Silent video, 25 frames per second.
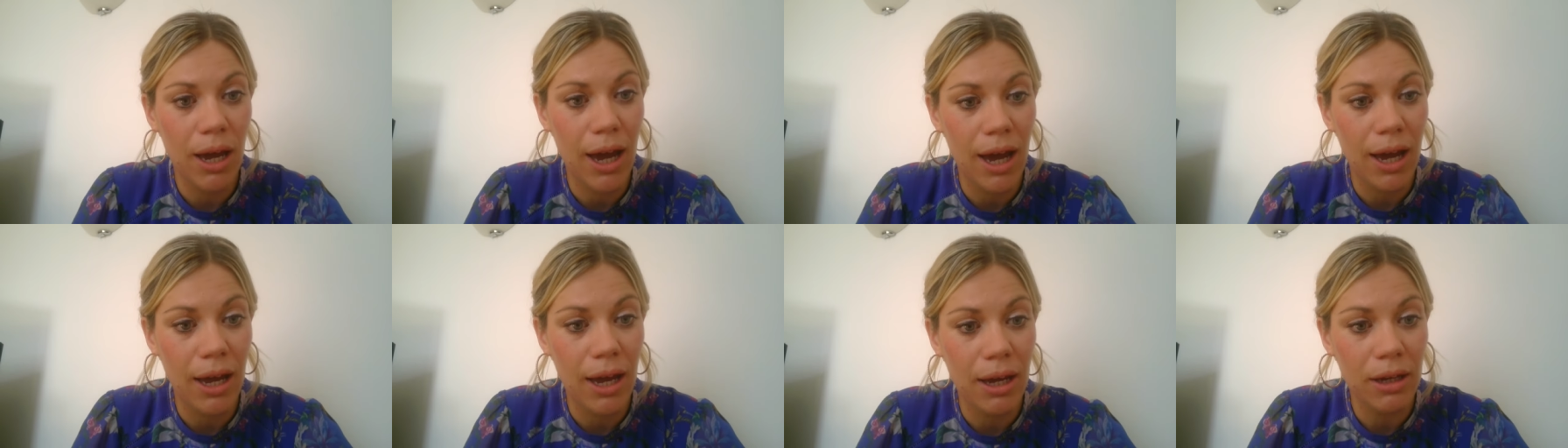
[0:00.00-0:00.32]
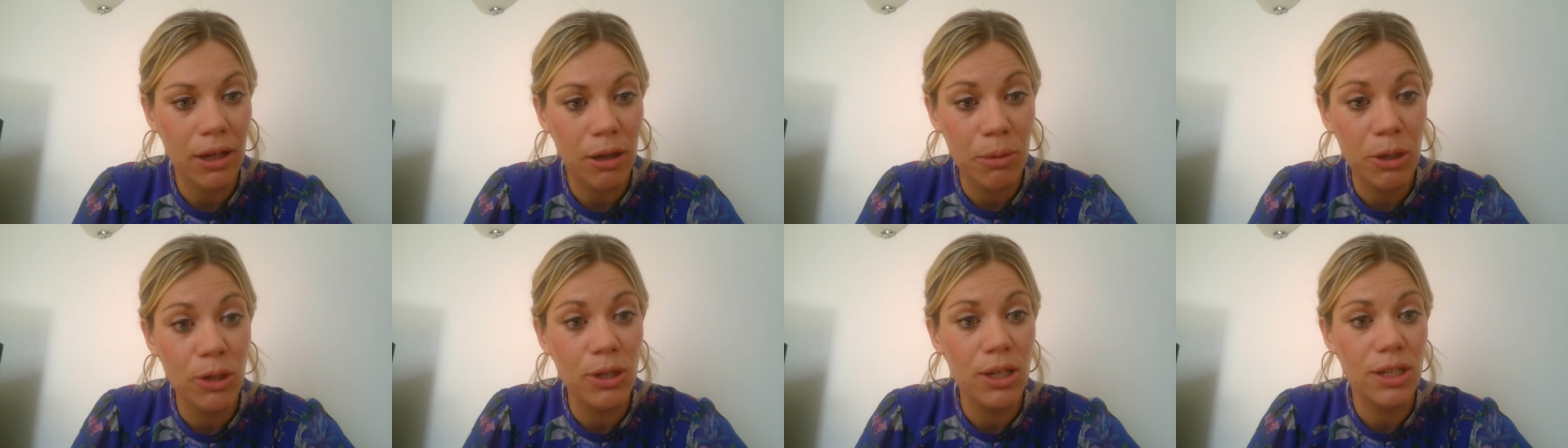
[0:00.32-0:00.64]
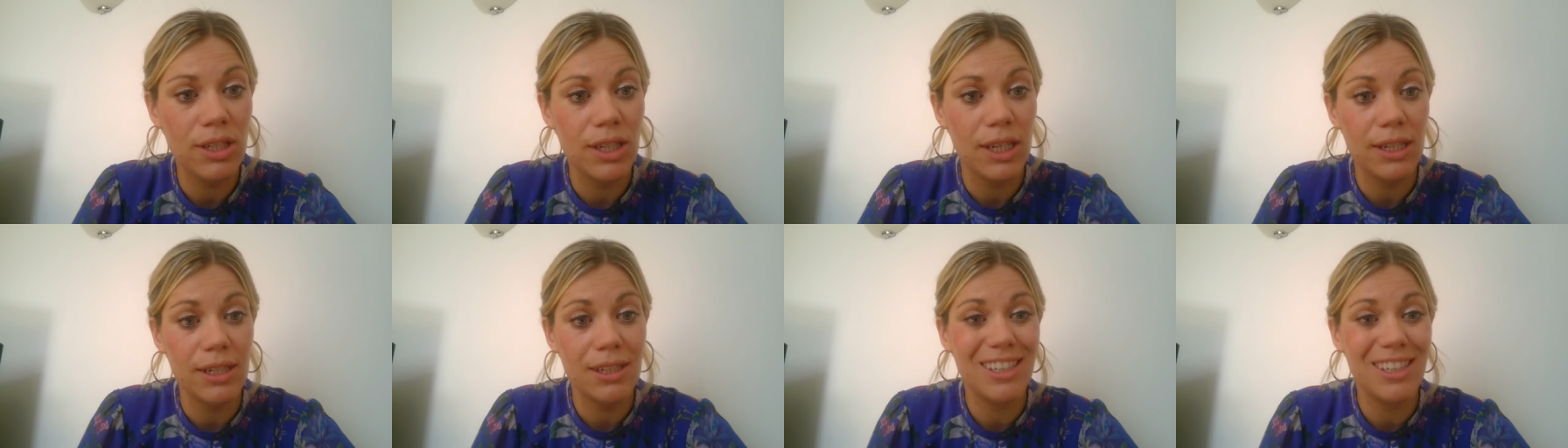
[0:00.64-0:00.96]
Uh,
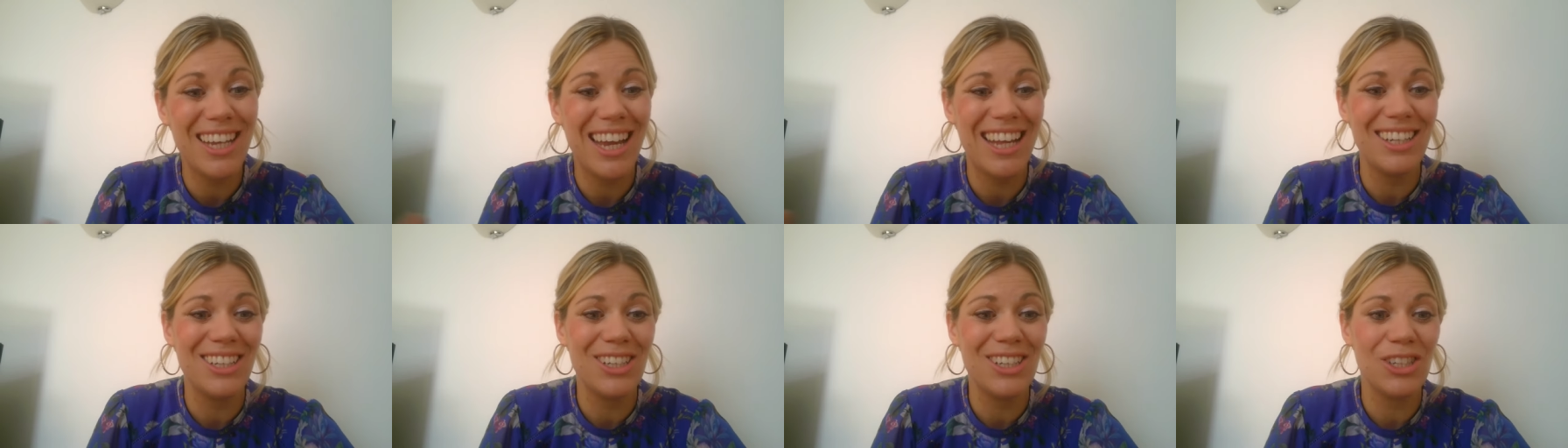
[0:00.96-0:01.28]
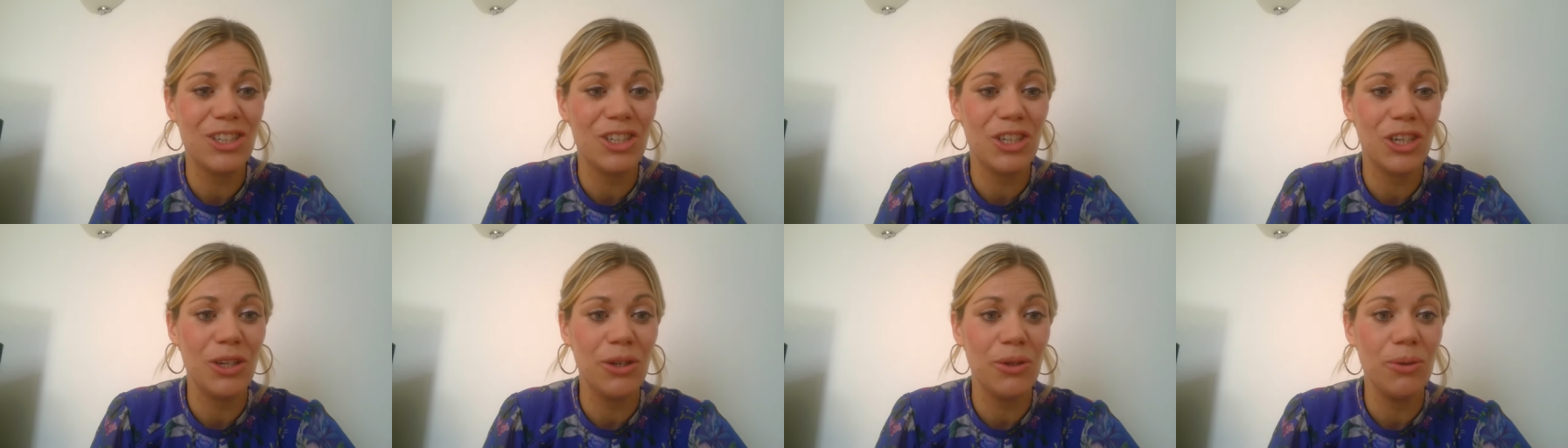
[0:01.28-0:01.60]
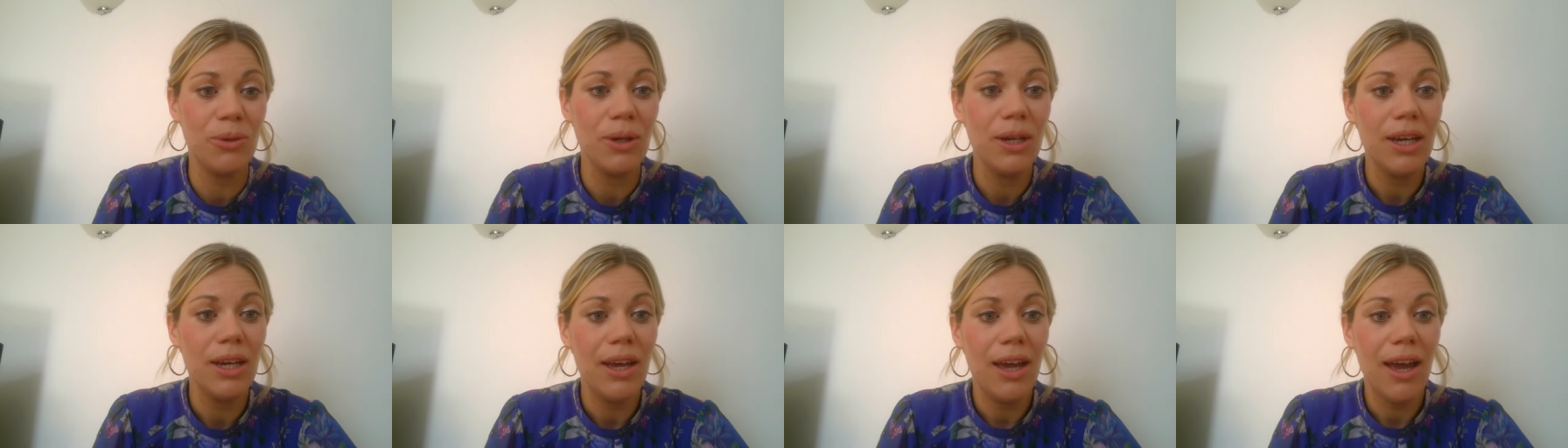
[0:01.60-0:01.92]
communities tends
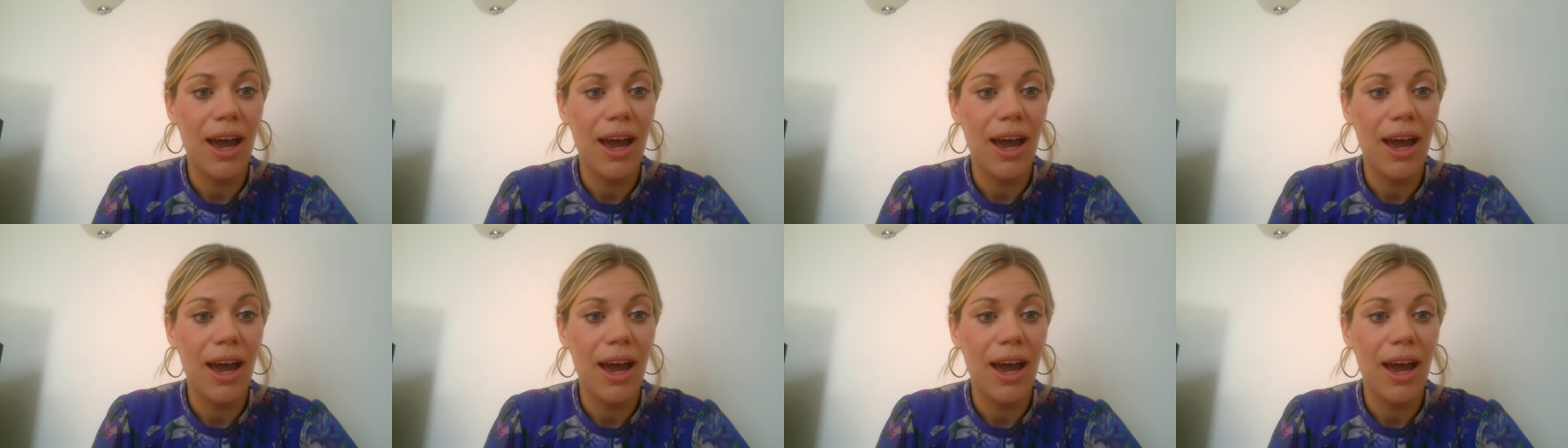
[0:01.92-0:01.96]
to